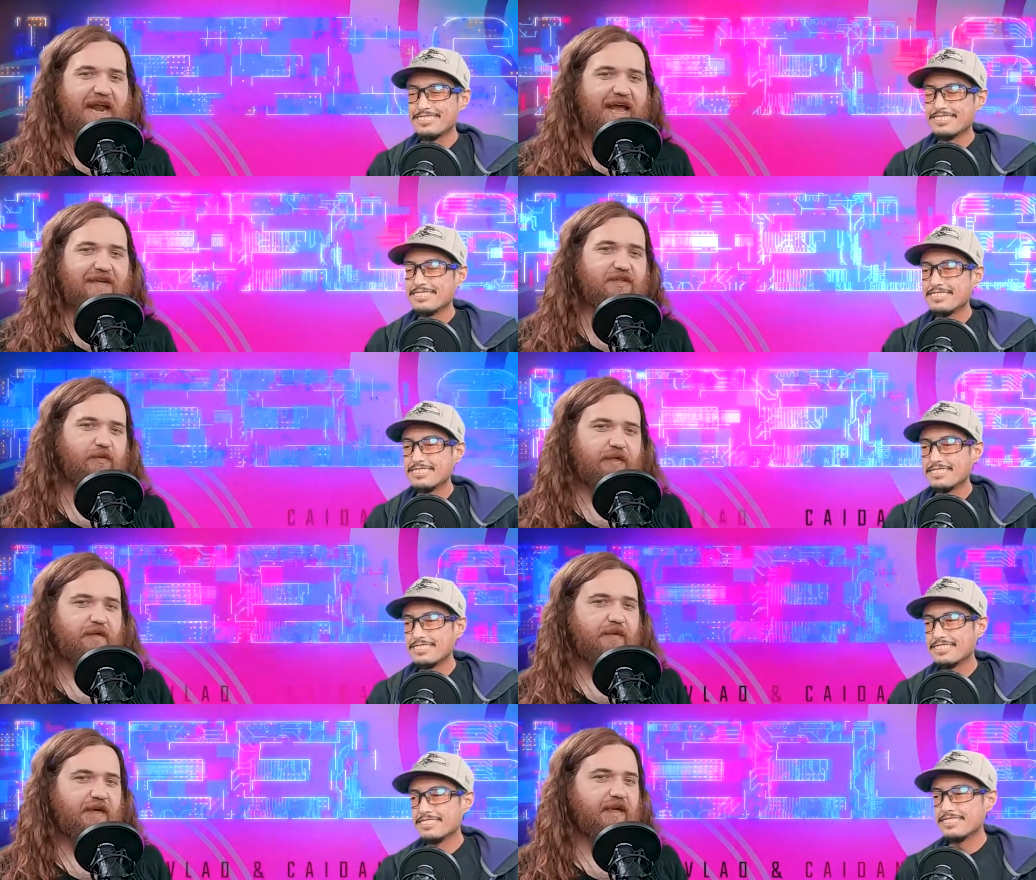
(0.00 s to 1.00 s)
Speaker 1: the kind of asshole he did
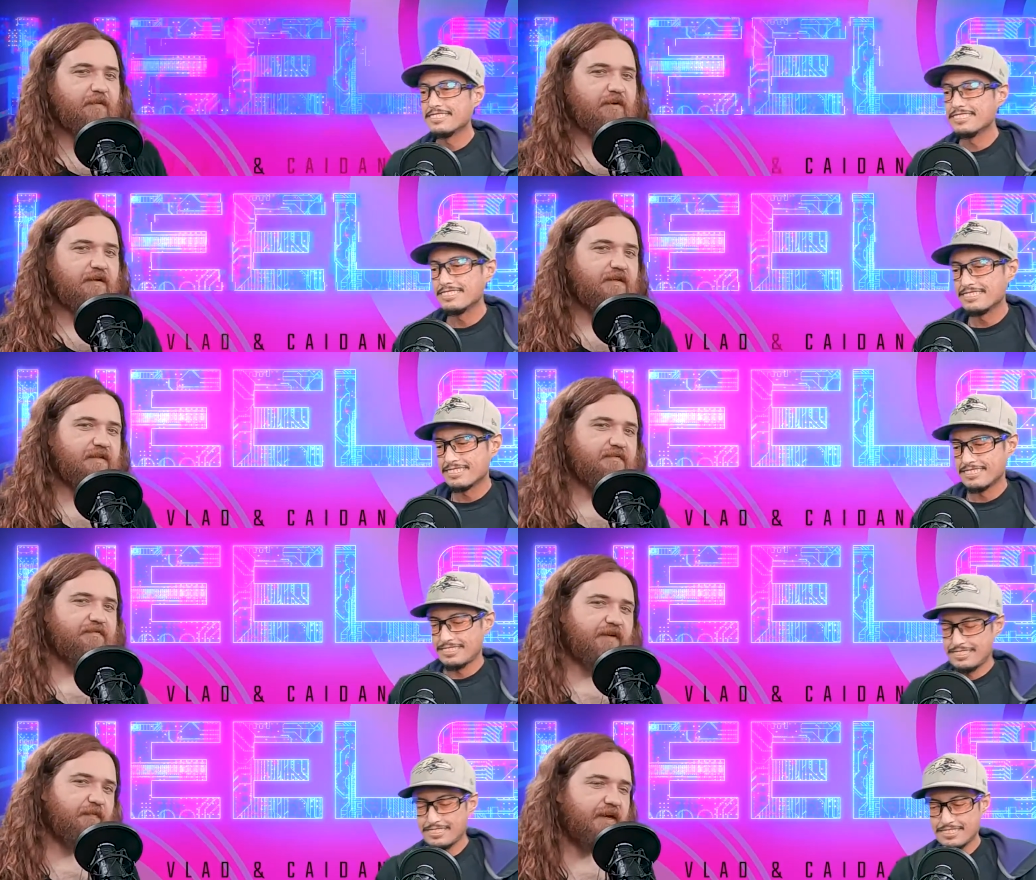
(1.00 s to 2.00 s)
a payday bar.
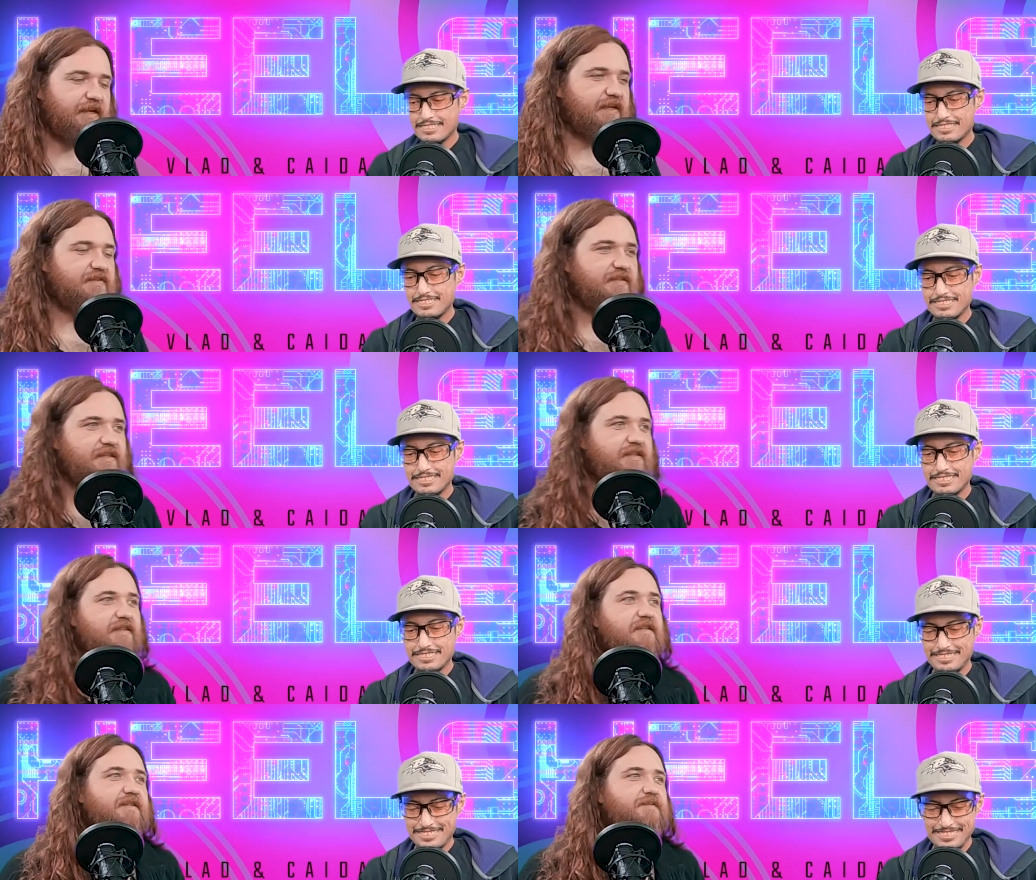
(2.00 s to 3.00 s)
Fuck
Speaker 2: paydays.
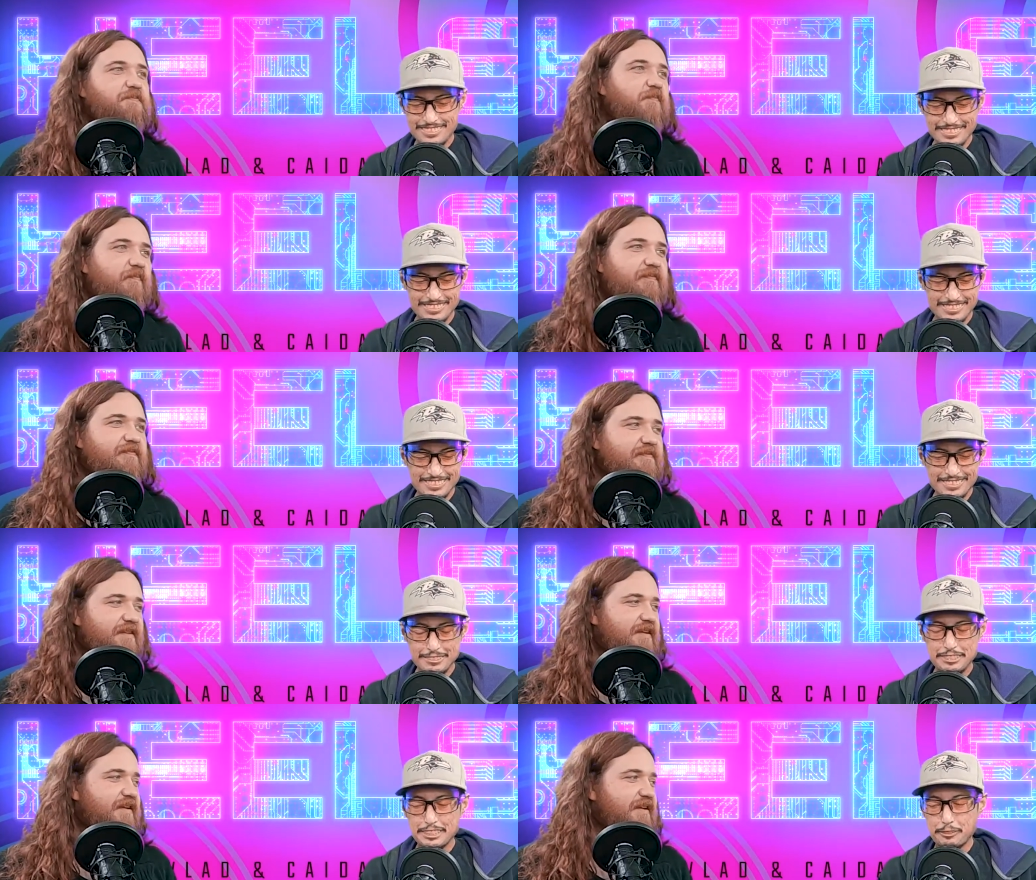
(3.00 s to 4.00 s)

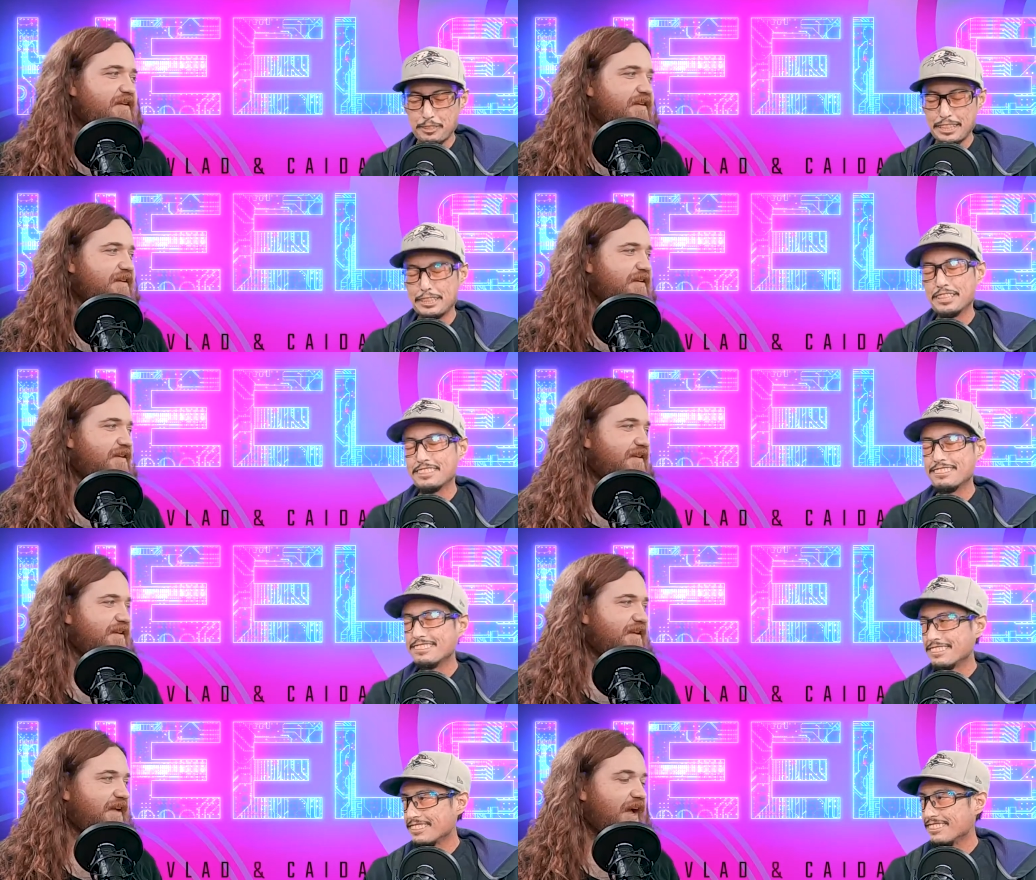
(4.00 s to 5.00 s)
You just don't like nuts.
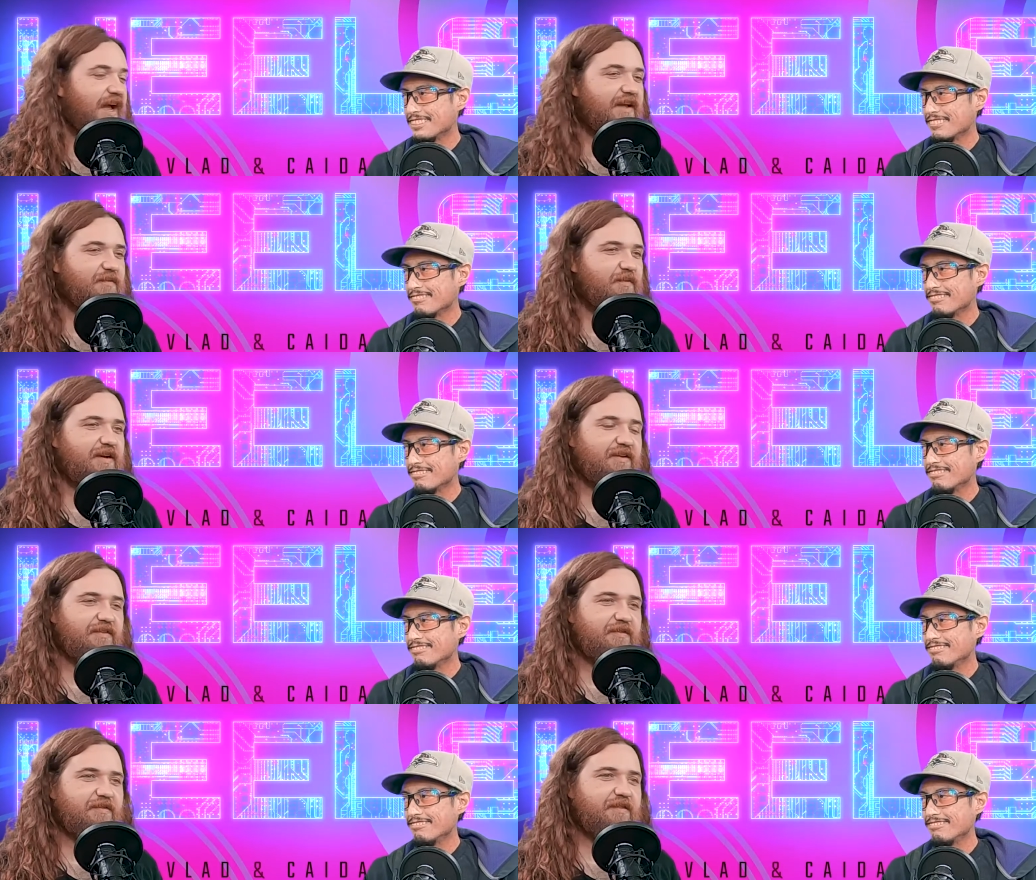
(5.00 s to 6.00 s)
I,
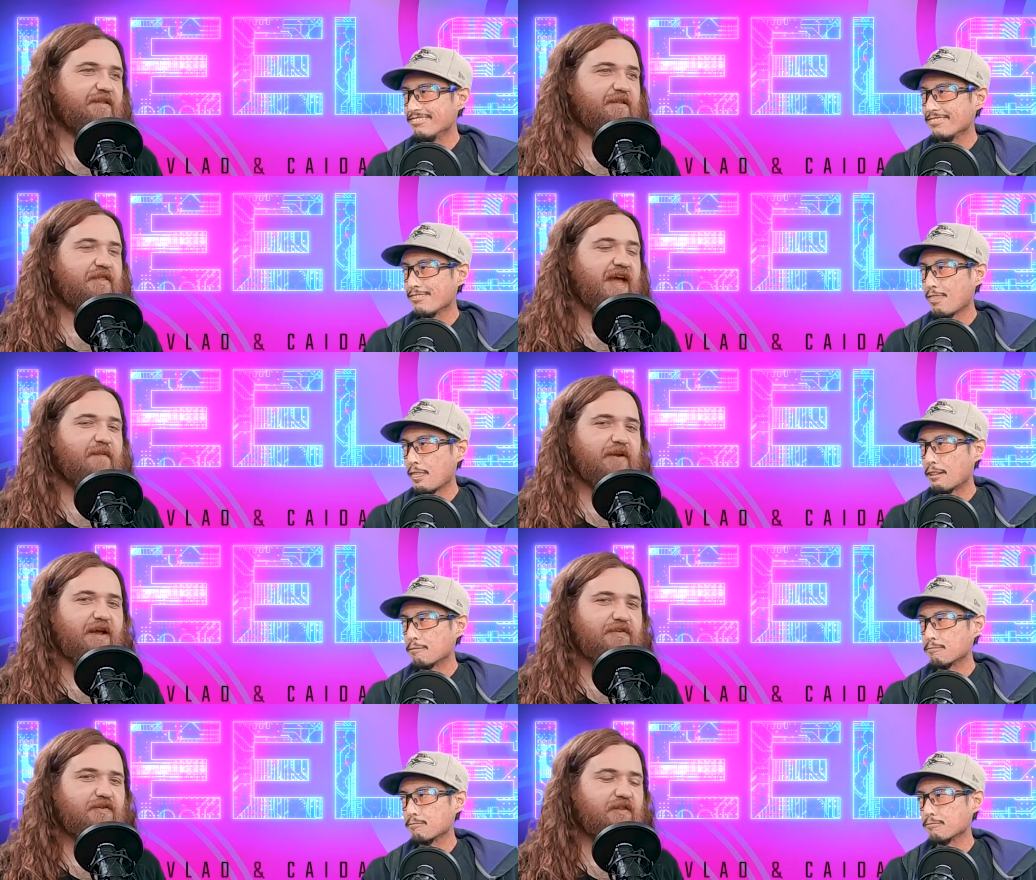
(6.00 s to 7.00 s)
Speaker 1: well, that, but I
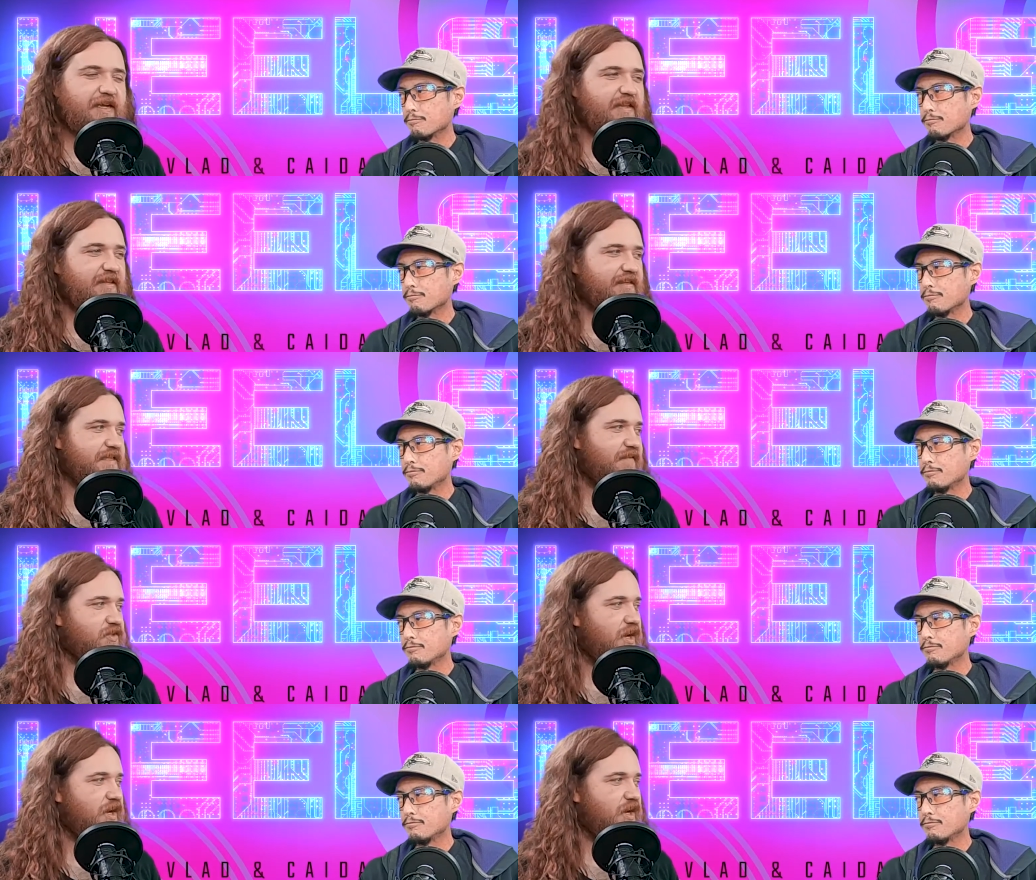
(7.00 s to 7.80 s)
also don't like anything that doesn't have